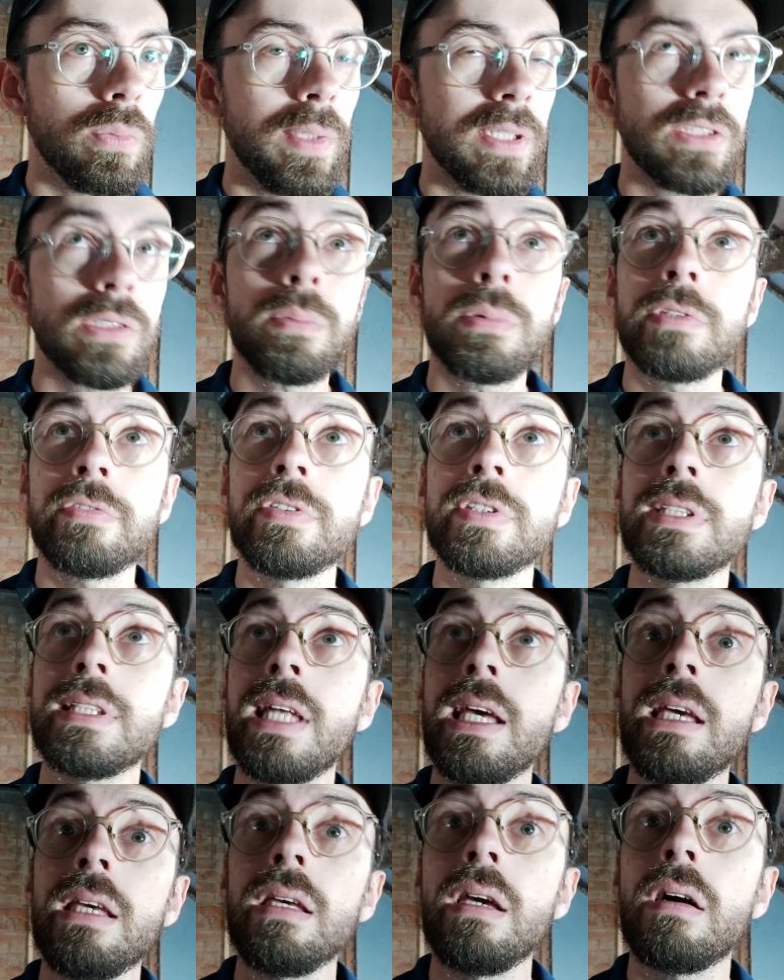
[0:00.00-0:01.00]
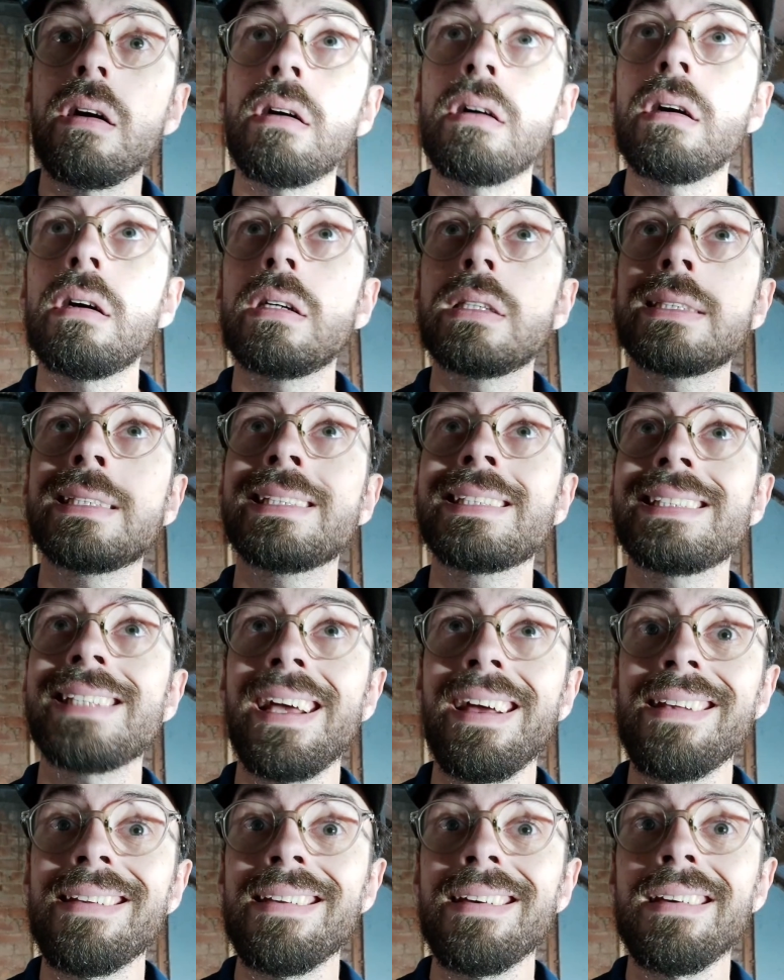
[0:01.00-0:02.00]
my jobs for today are
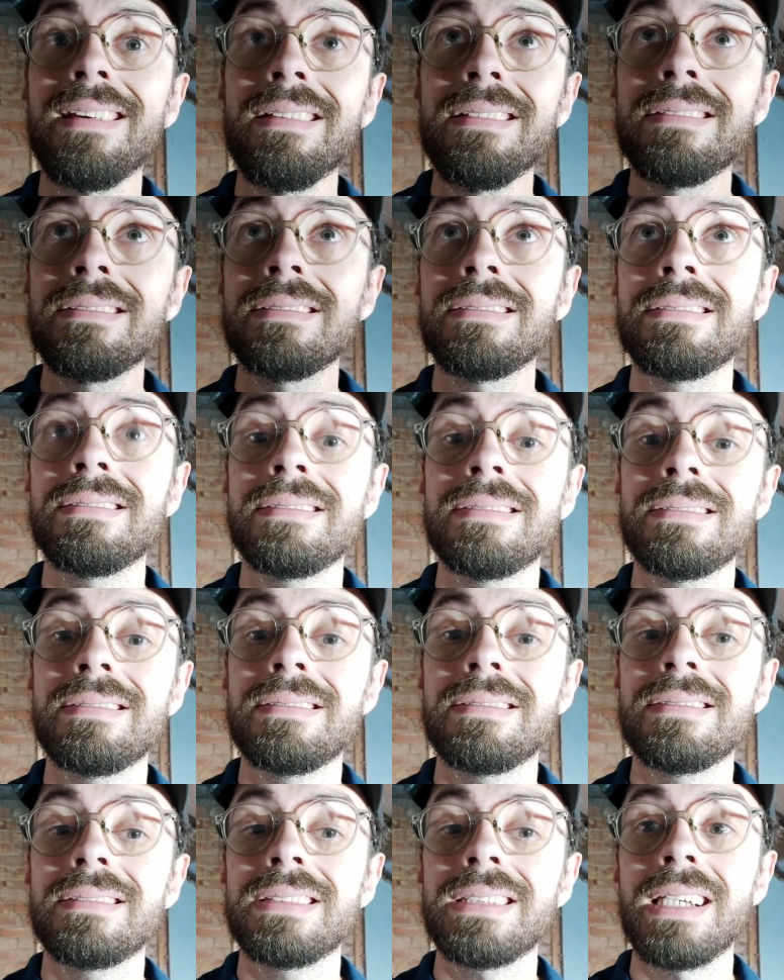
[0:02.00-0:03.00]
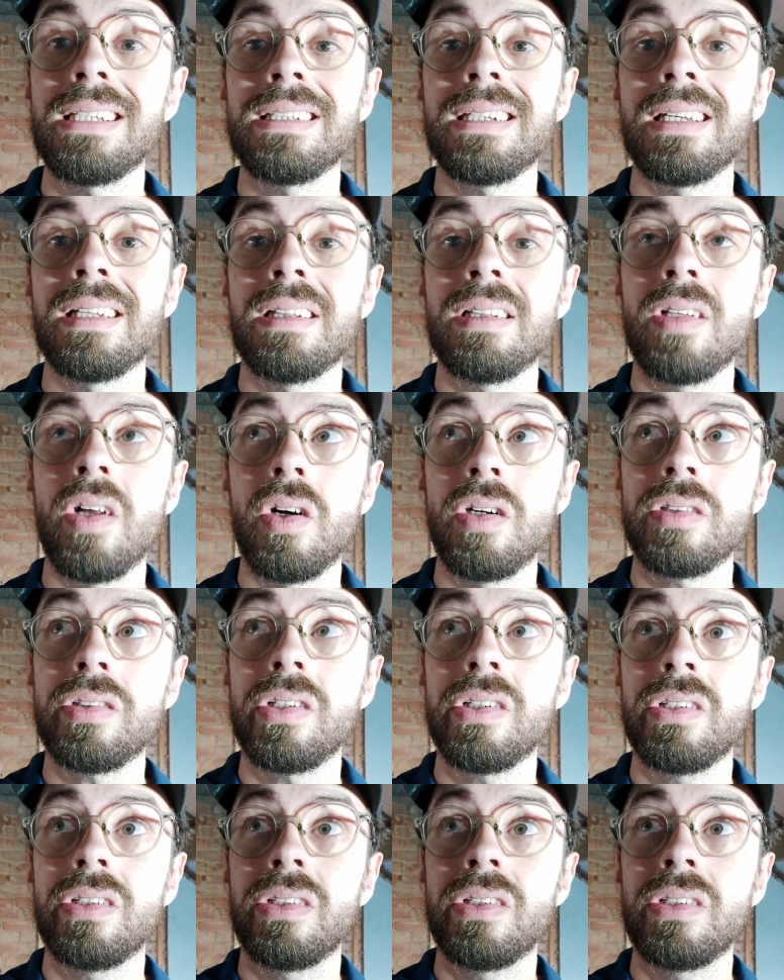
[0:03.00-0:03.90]
sanding a lot